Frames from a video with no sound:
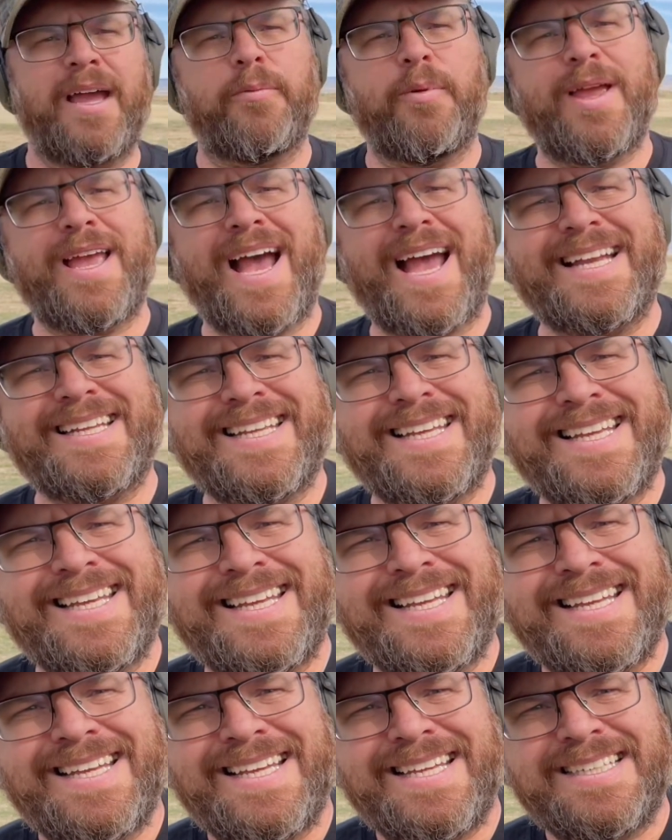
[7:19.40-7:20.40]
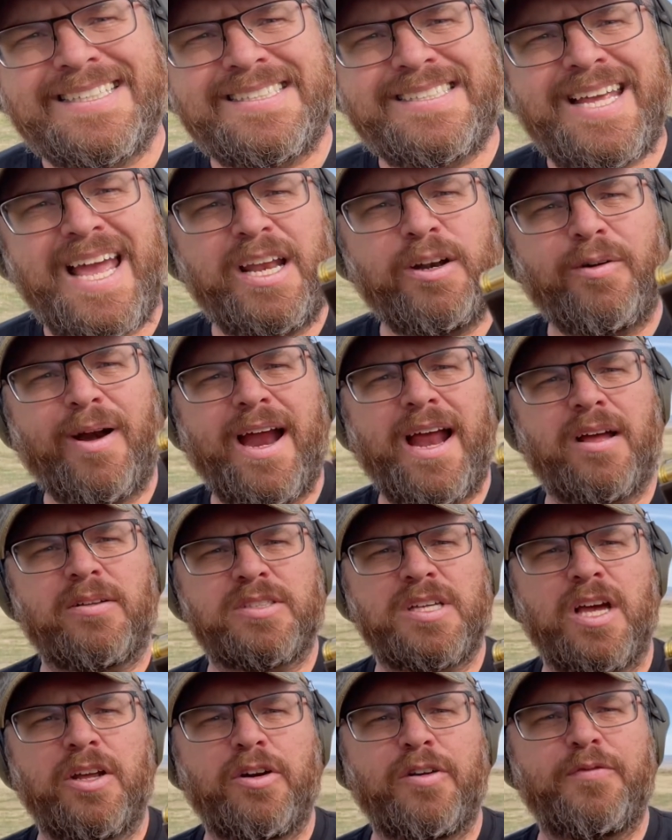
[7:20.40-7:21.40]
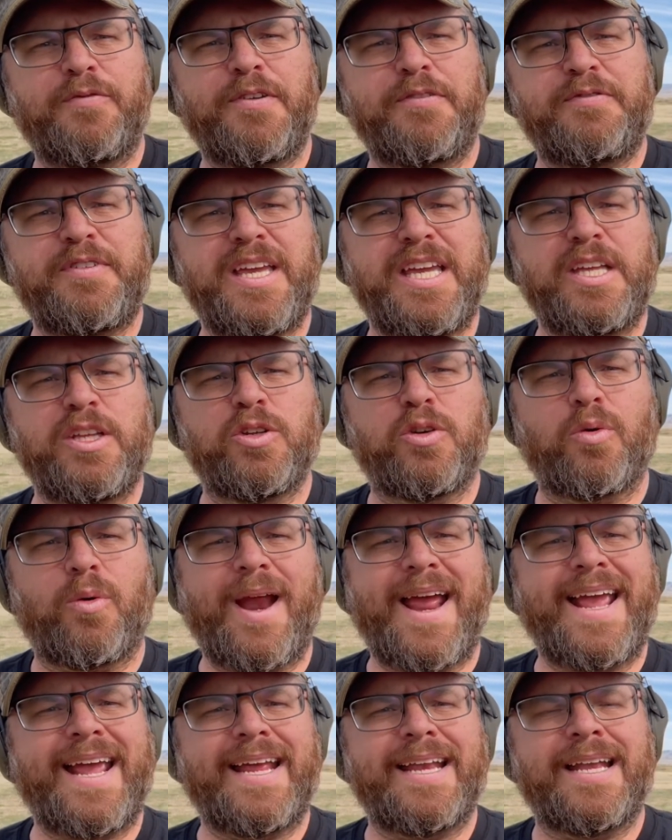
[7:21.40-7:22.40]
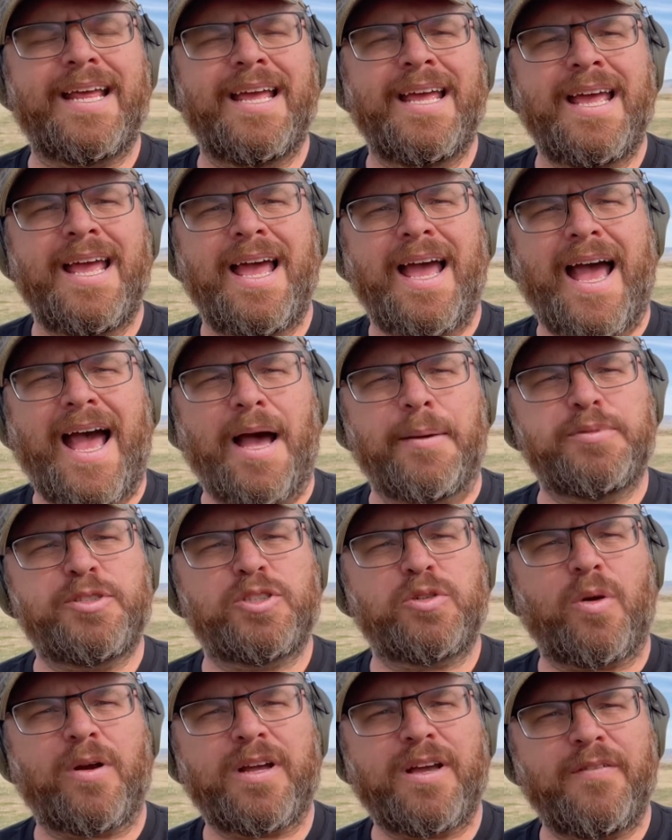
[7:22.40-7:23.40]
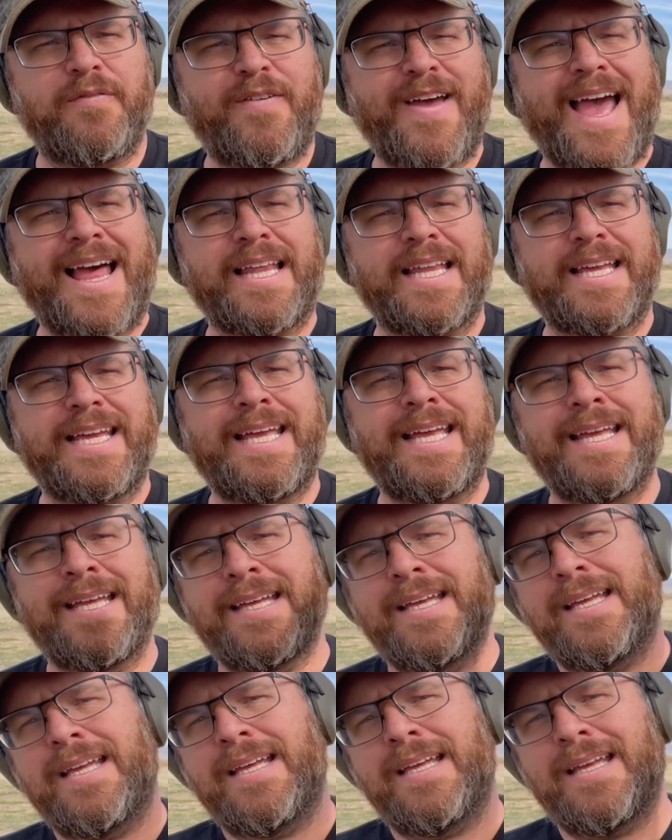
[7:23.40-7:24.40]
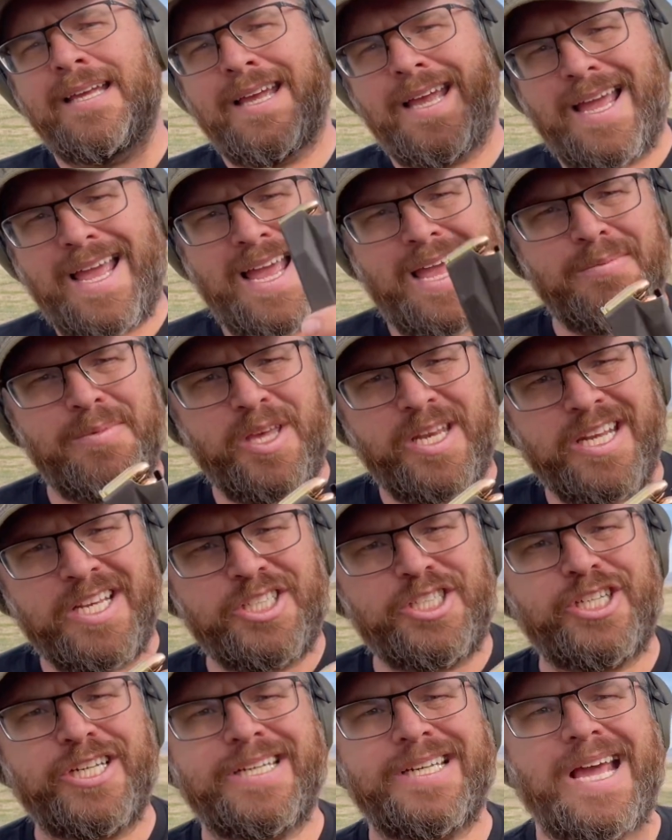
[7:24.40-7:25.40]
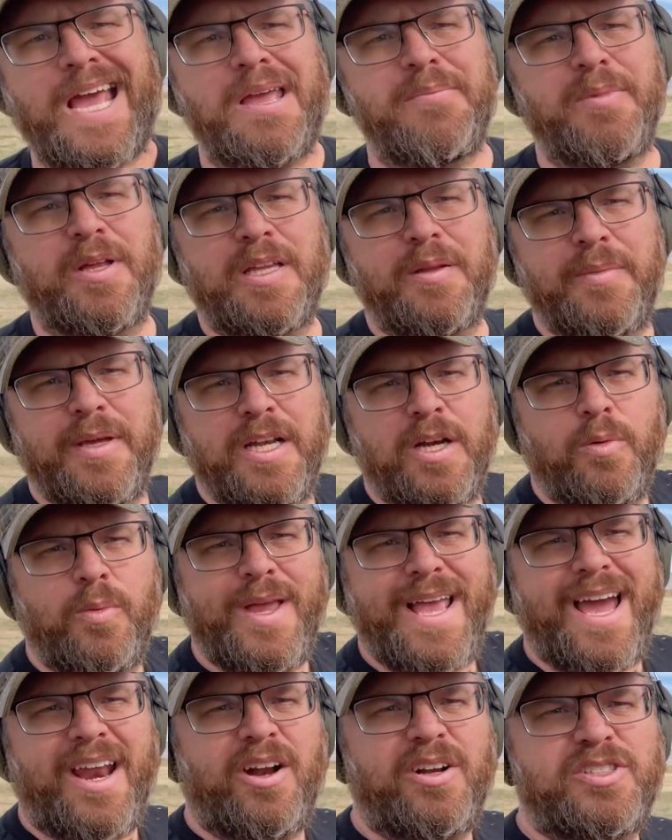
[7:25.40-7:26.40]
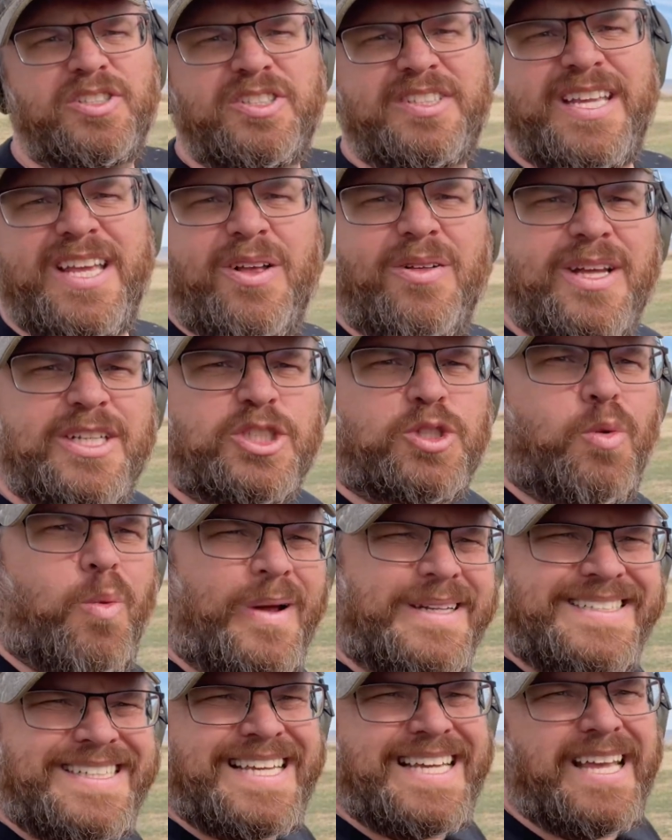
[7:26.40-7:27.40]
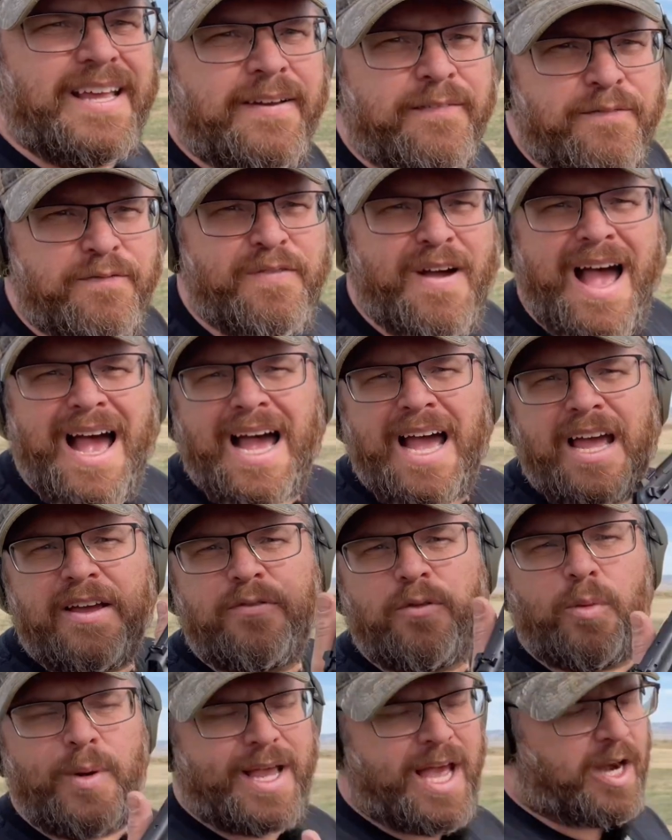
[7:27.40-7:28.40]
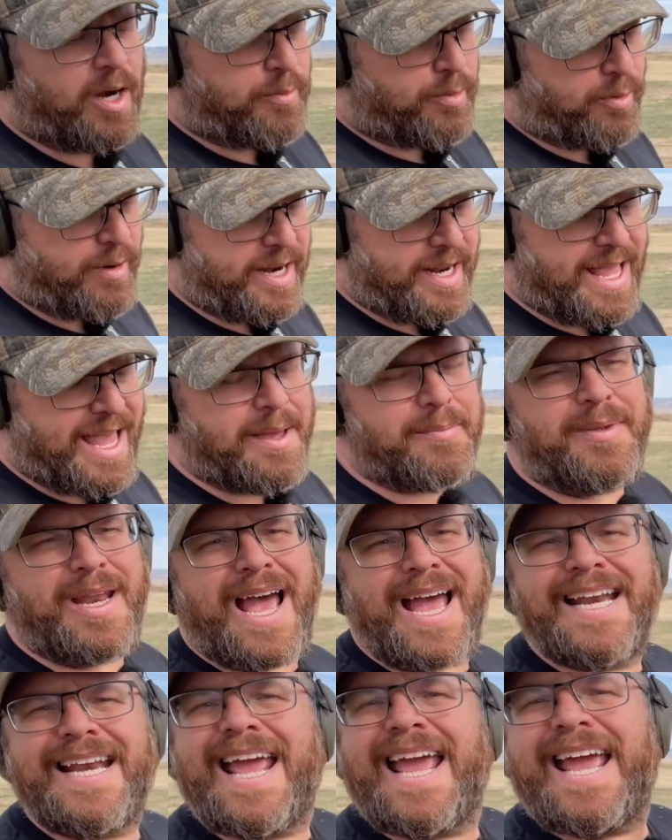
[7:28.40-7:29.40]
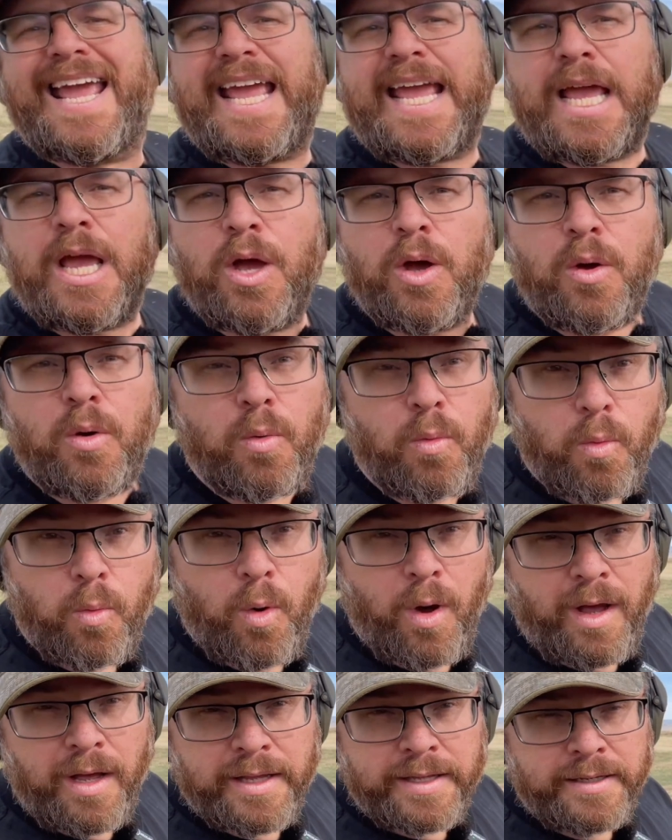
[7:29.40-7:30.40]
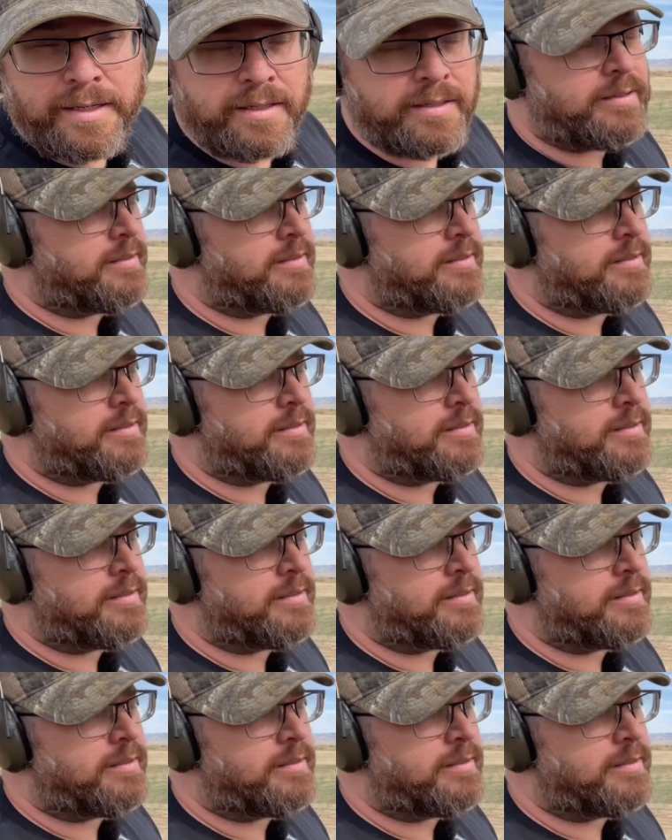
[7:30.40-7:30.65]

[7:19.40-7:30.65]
we got 10 rounds, 115 grain, Absaroka Valley ammunition, 9mm. We got our steel at 25. We got our Beretta M9A1.